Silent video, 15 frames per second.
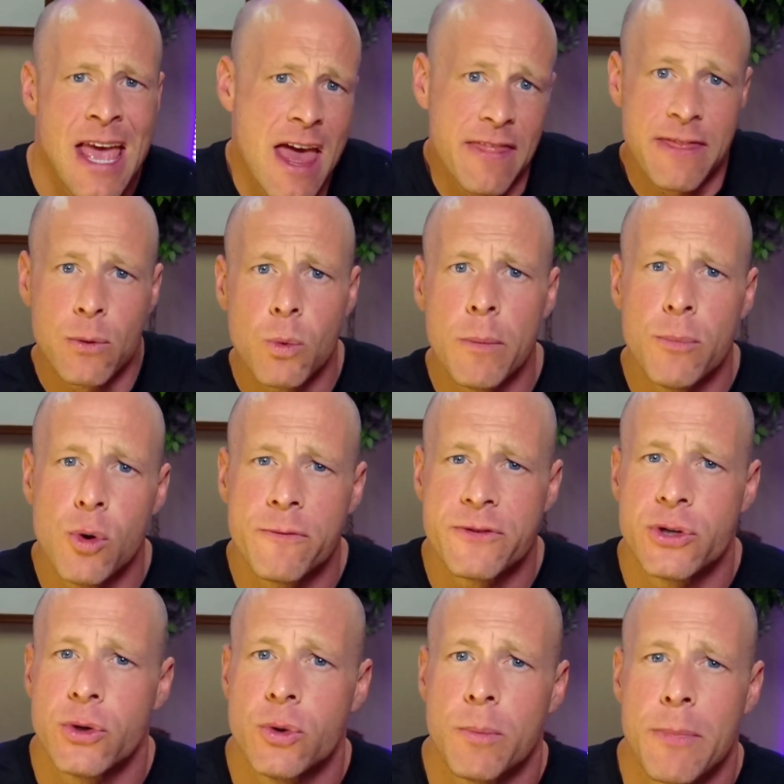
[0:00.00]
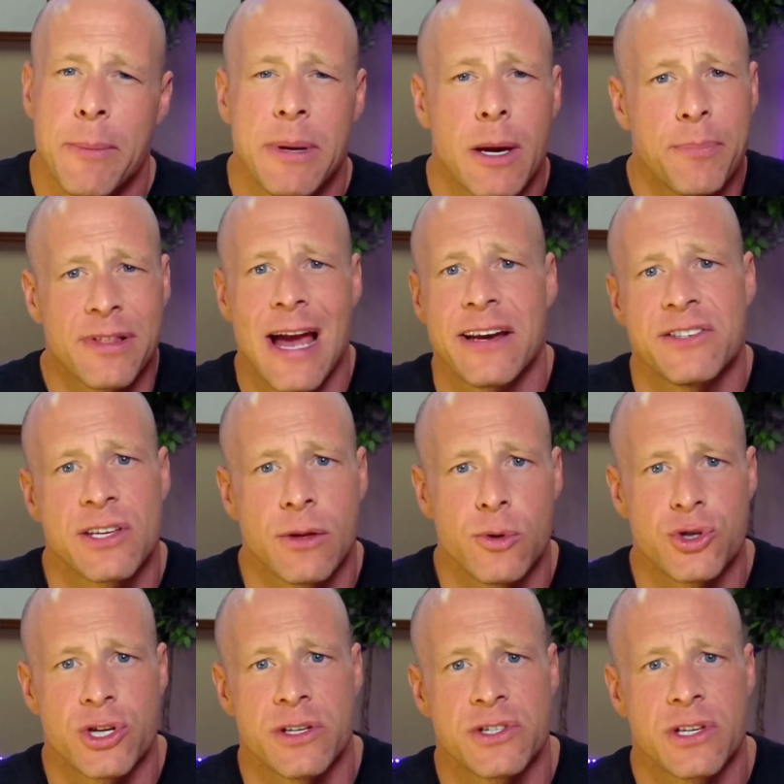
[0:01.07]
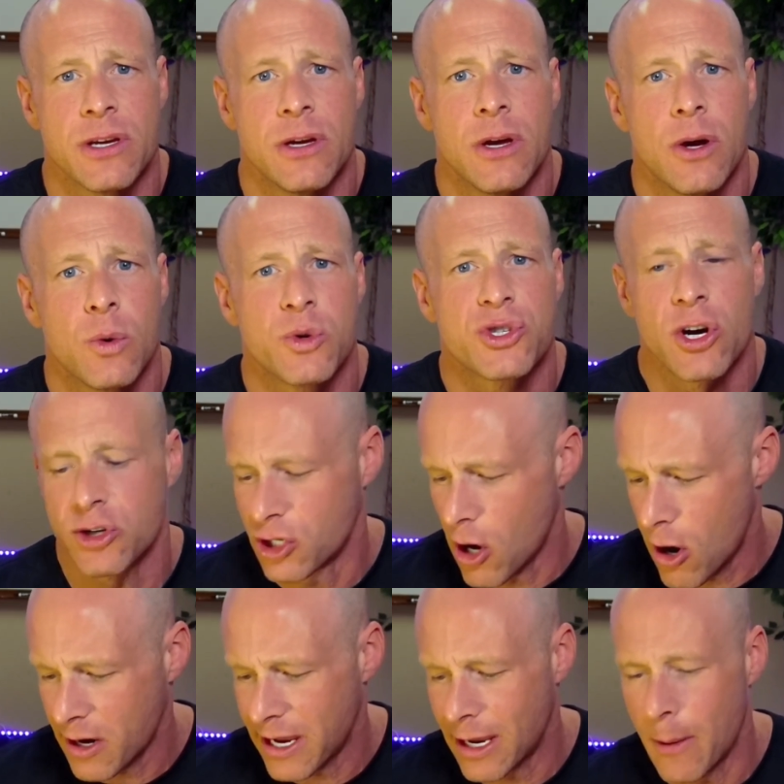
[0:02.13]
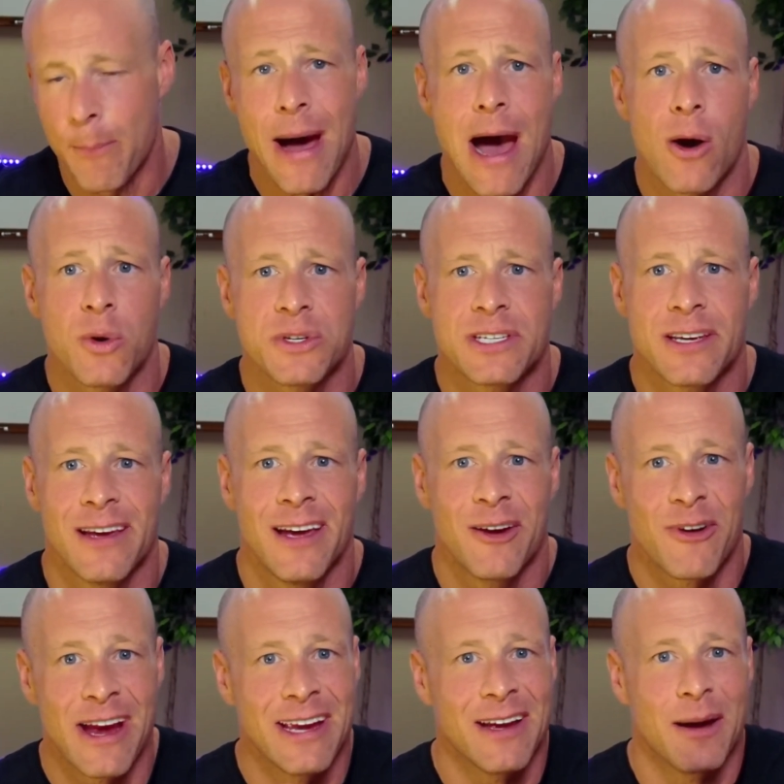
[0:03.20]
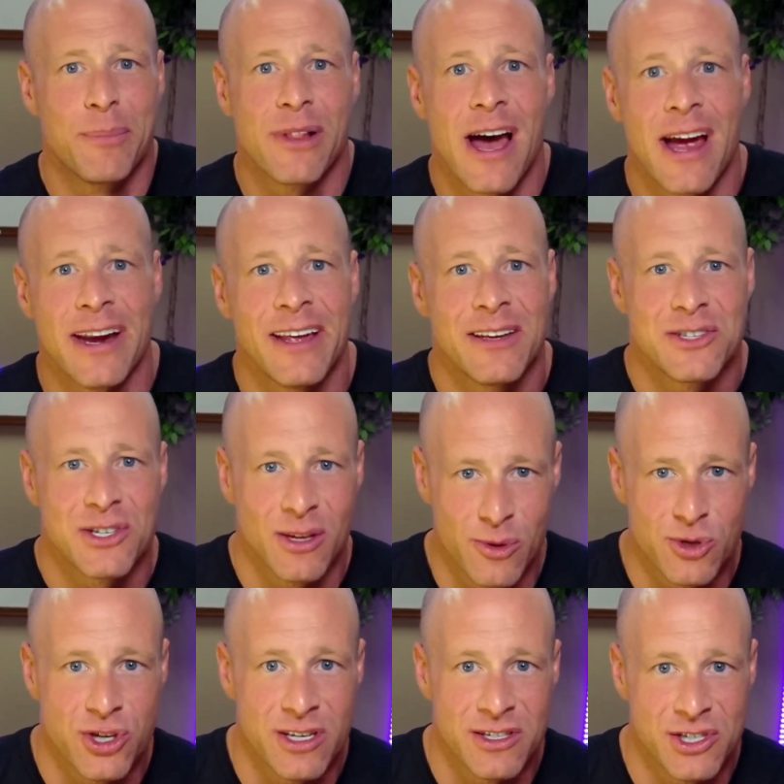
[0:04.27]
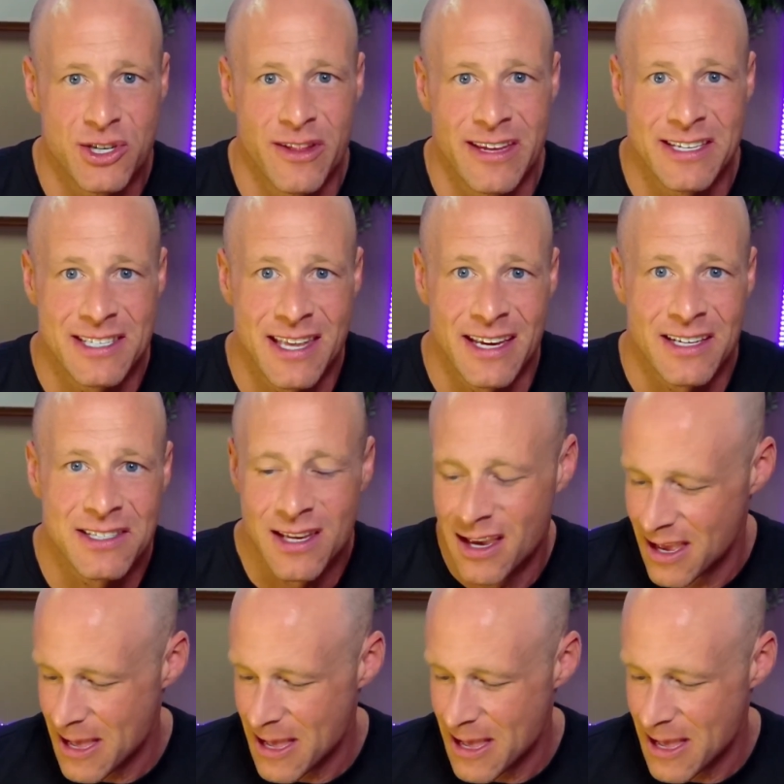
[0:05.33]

Then we'll move to maybe applied solutions. We'll start talking about, right, applied solutions to these things.